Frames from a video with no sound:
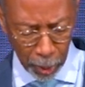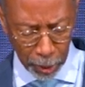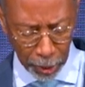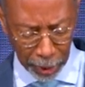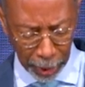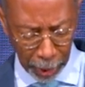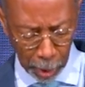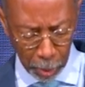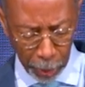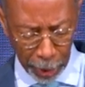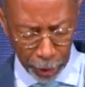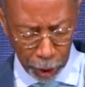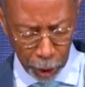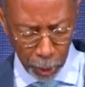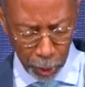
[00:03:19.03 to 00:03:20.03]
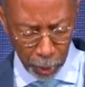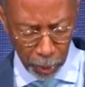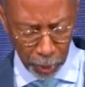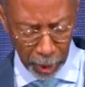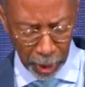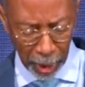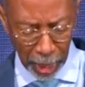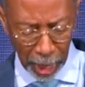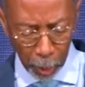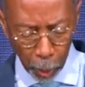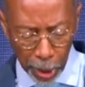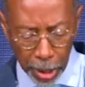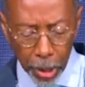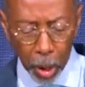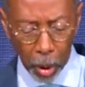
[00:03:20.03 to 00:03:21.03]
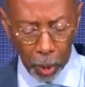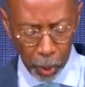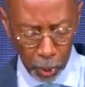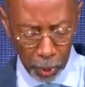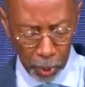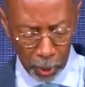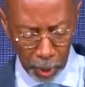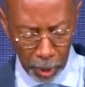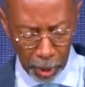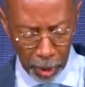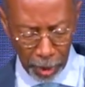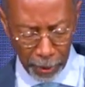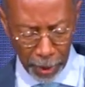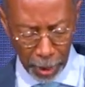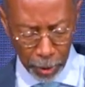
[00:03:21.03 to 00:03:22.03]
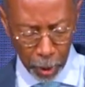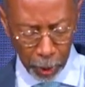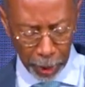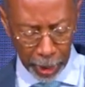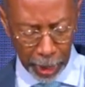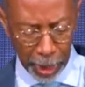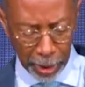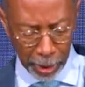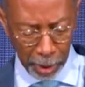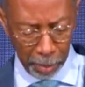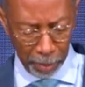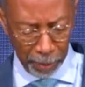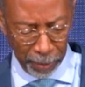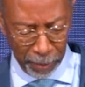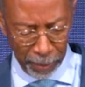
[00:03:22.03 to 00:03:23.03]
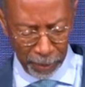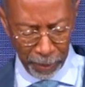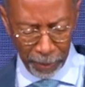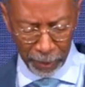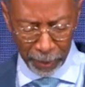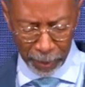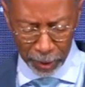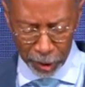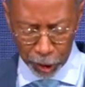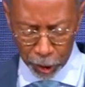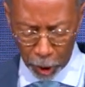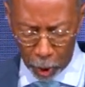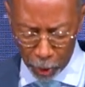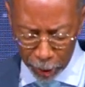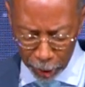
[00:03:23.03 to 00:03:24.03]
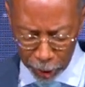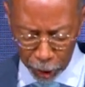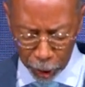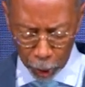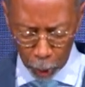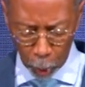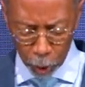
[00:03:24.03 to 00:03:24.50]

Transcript: celebrate you, and we know that your kingdom started so